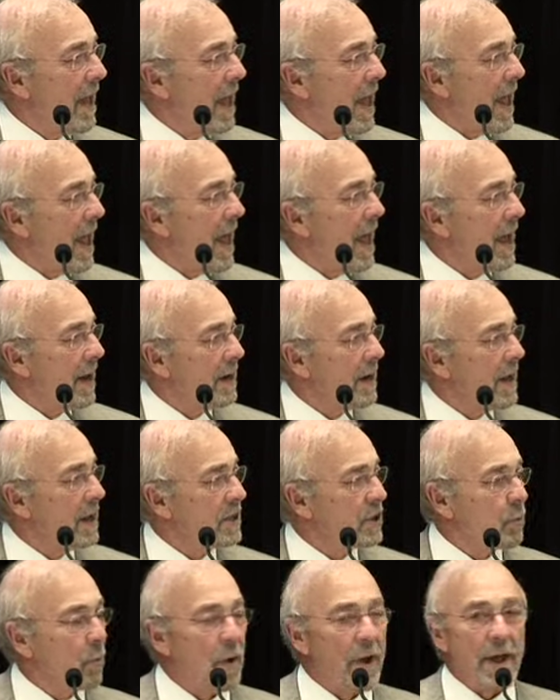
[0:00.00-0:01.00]
And
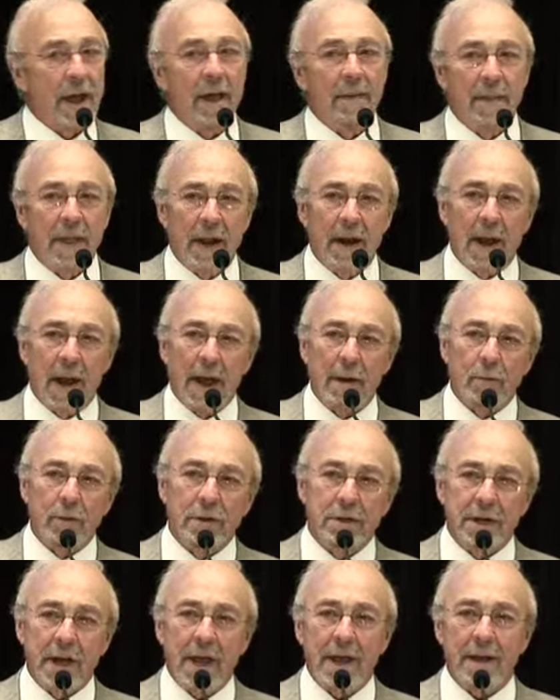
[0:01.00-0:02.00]
then I
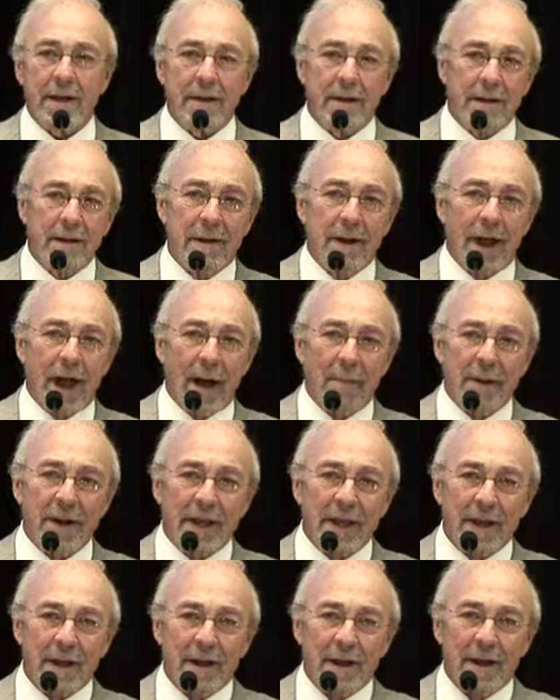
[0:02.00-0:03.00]
would take how
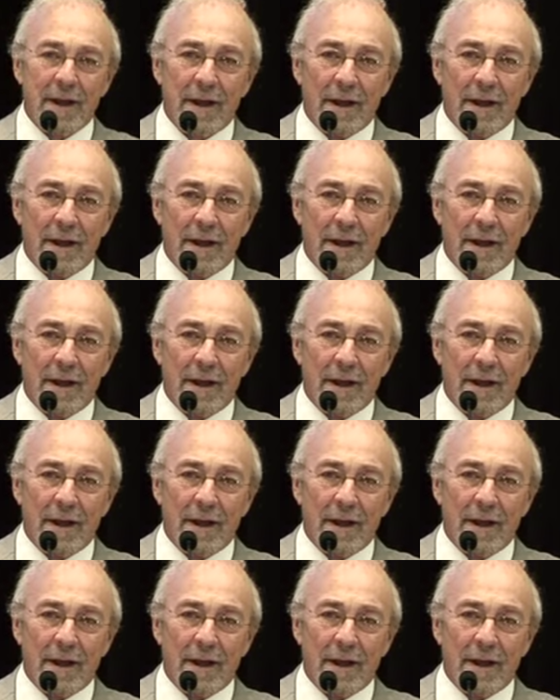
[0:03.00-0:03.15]
many